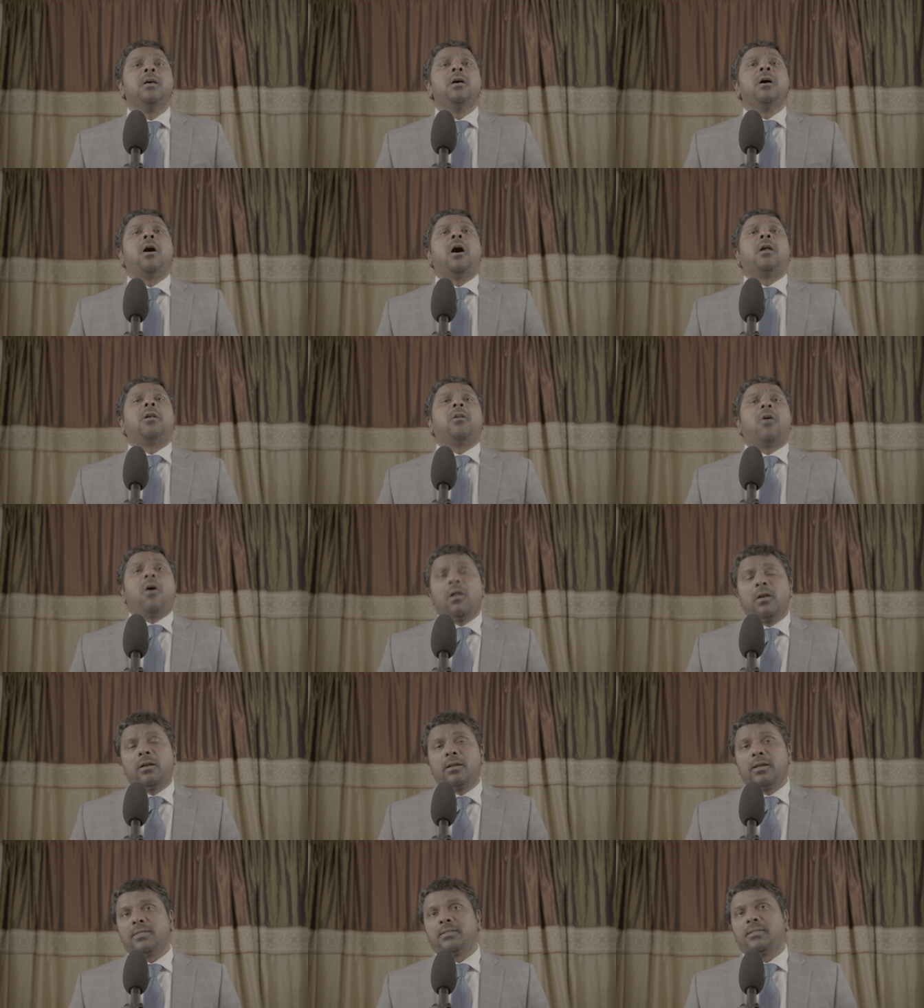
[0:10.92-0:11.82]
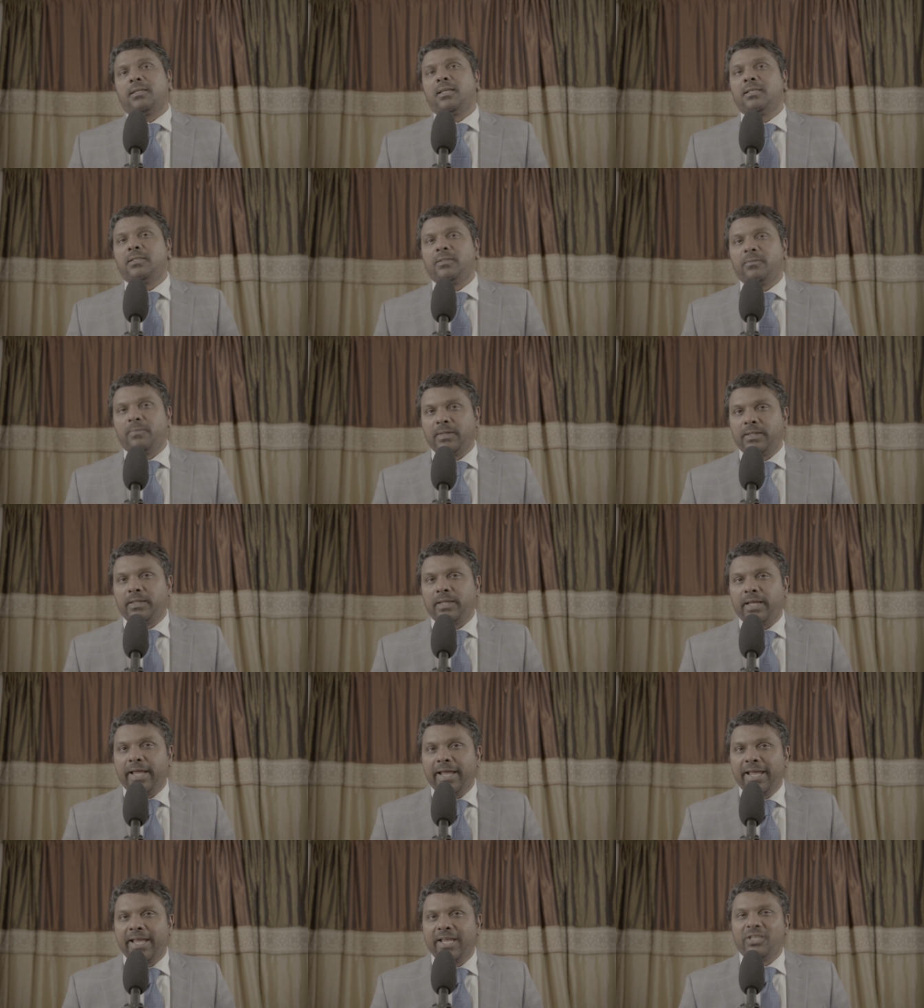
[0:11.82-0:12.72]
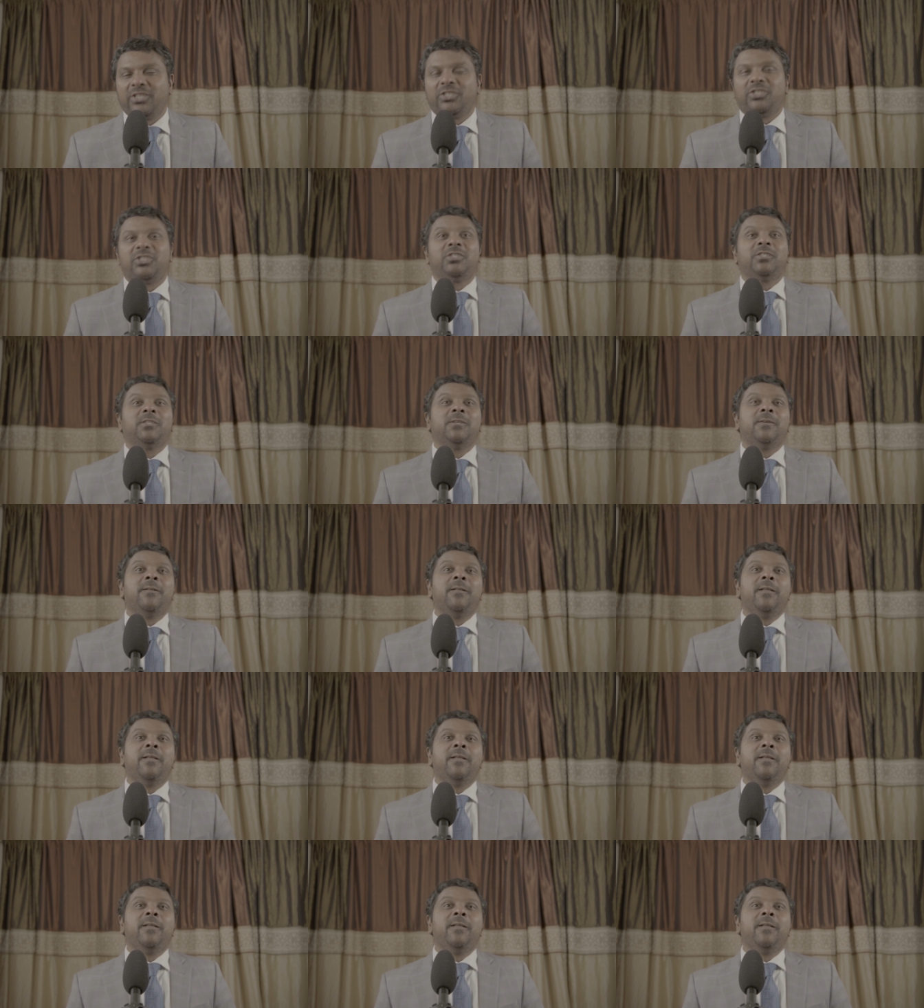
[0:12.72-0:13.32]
and all races with age.